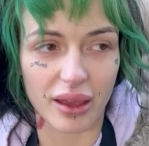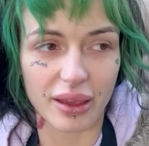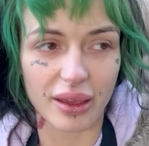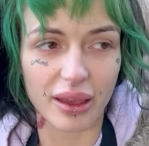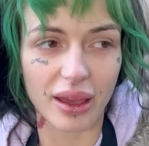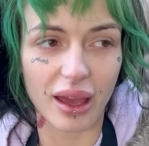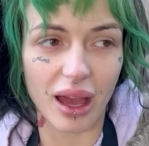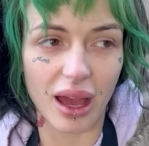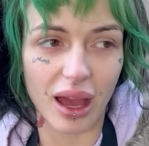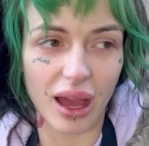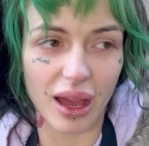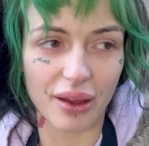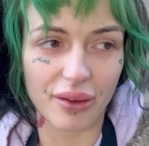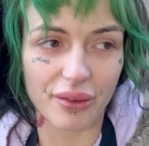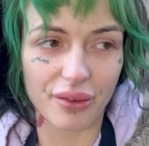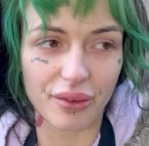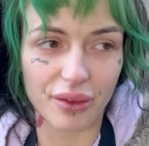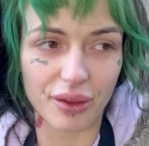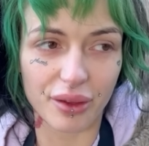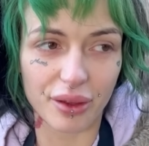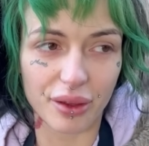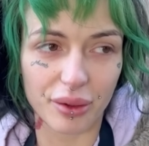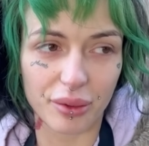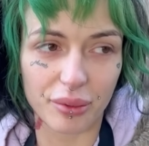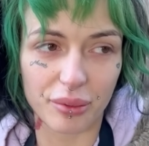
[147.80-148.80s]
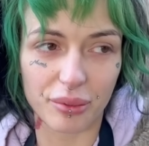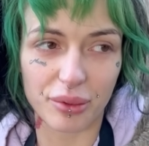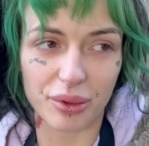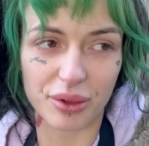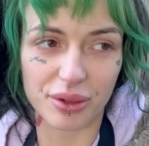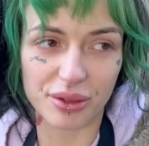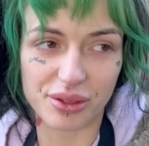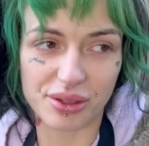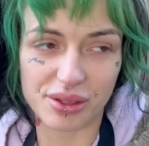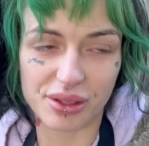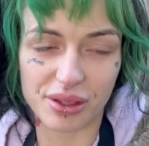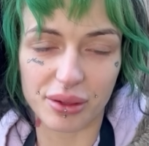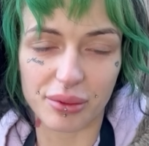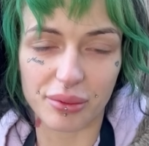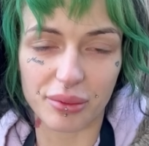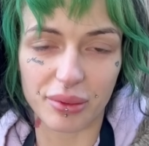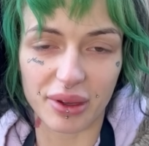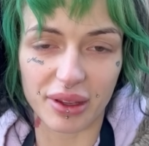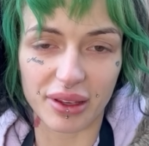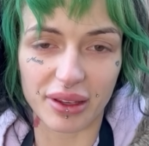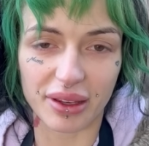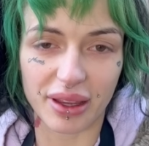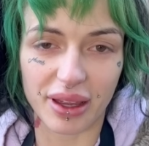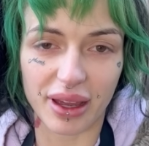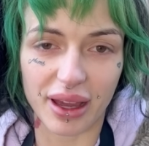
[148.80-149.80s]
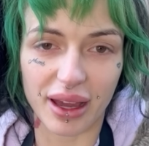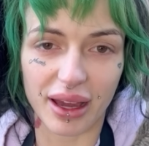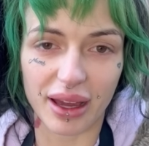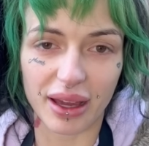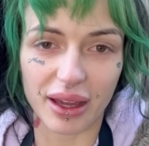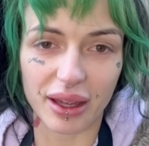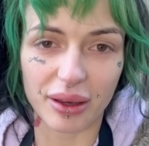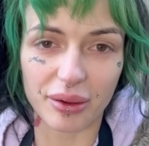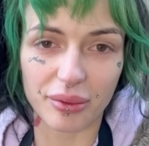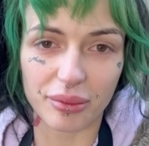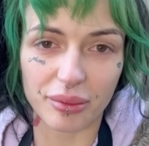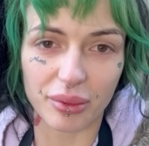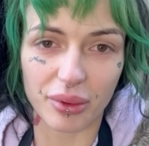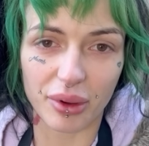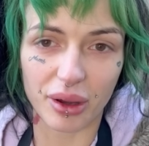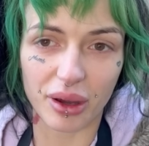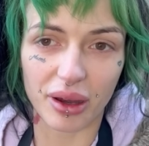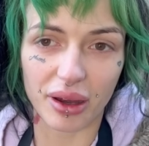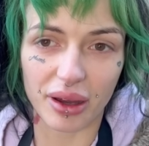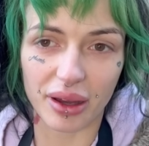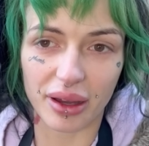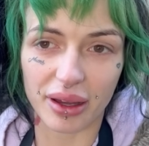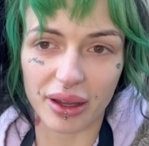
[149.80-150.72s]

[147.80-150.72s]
Yeah, I feel like mostly my dad, but.